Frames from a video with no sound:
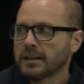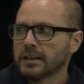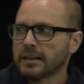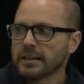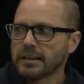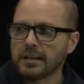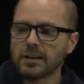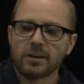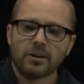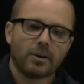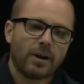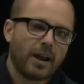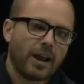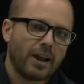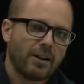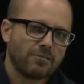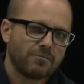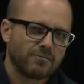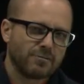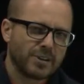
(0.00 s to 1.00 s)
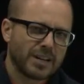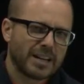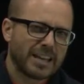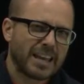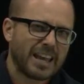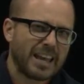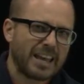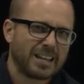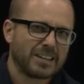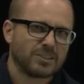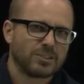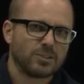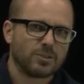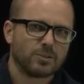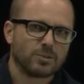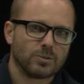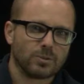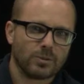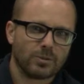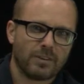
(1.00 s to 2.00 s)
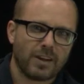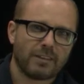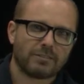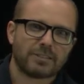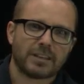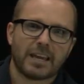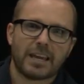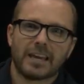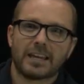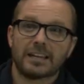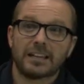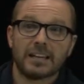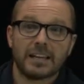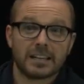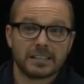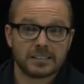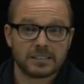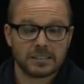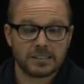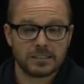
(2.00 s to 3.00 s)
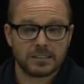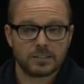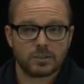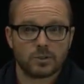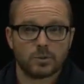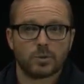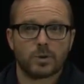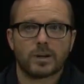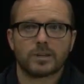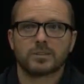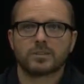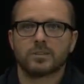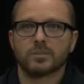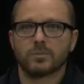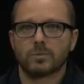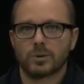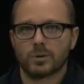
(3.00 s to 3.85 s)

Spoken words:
Here, every case, you sort of have to analyze the situation.